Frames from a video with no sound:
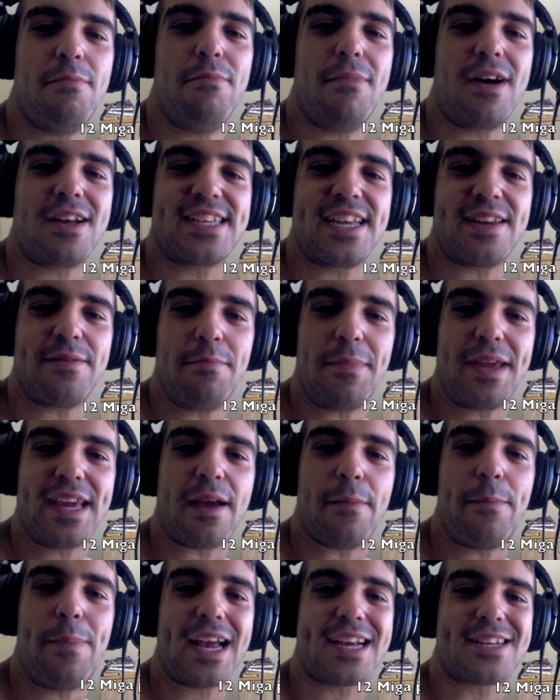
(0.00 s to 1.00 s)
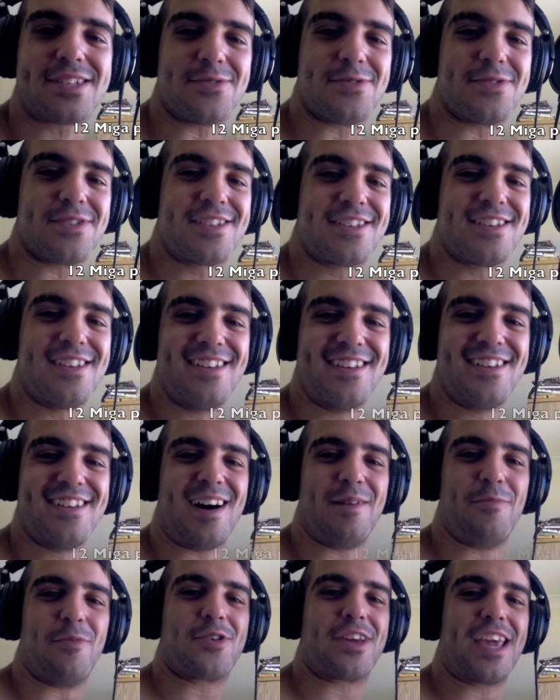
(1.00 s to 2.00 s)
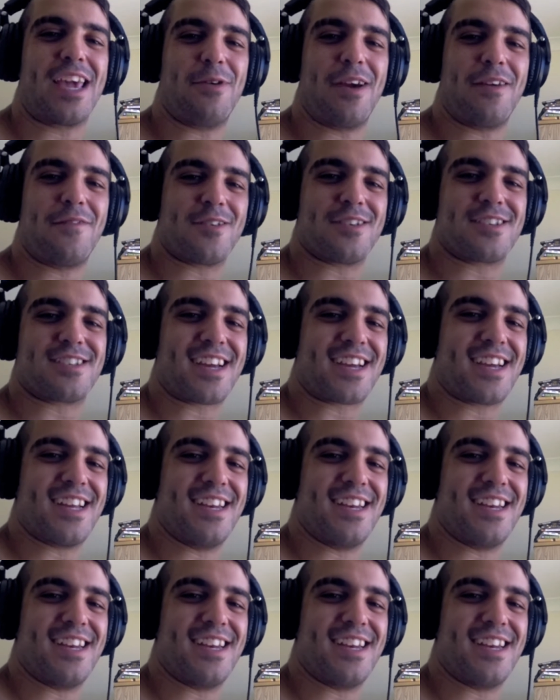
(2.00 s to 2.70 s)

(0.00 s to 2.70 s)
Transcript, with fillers: I said megapixels. I'm okay. Wait for a second.